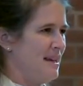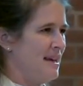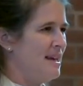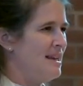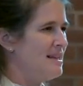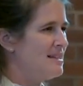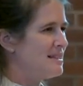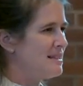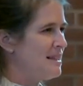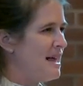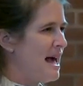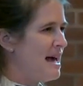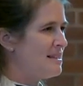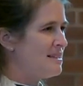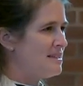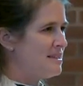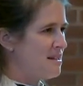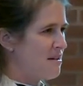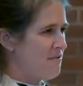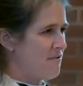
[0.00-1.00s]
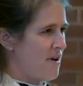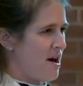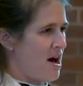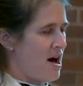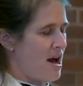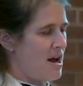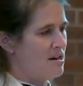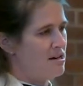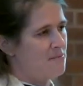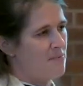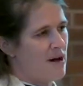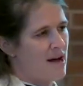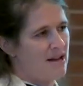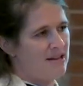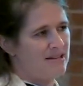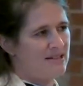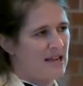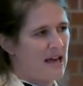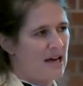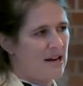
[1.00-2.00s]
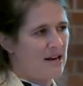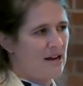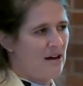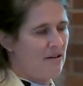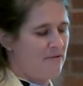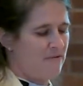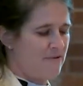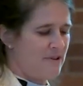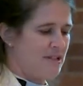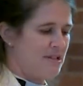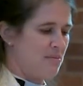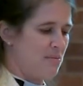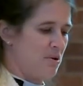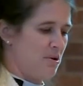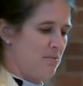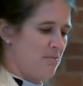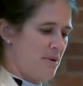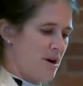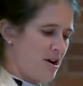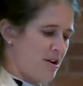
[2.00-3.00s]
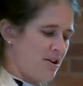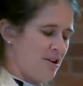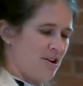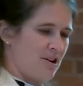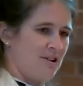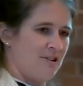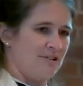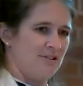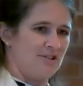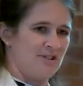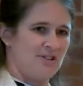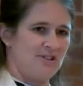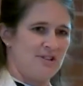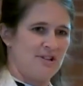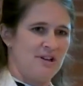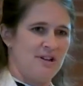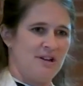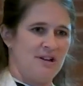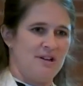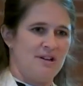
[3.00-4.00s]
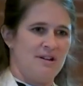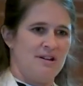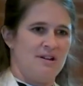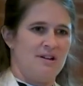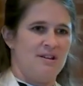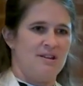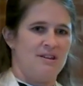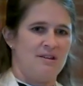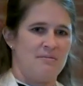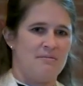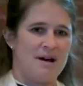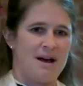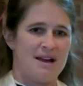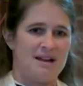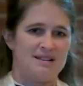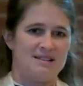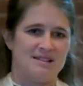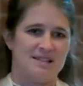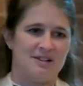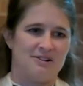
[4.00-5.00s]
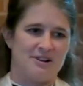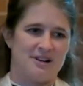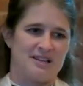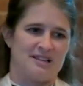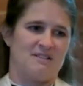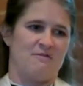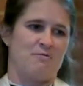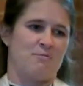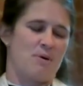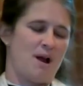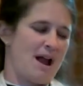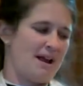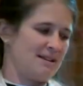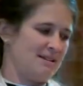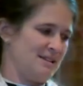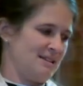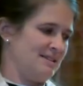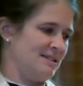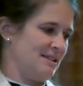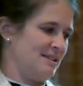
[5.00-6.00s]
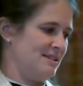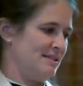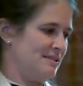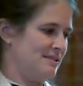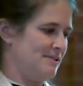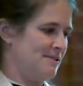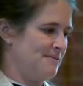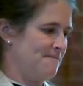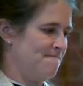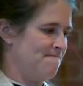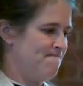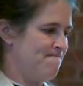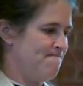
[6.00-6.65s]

It is less defined by a set of visible markers than by a series of practices.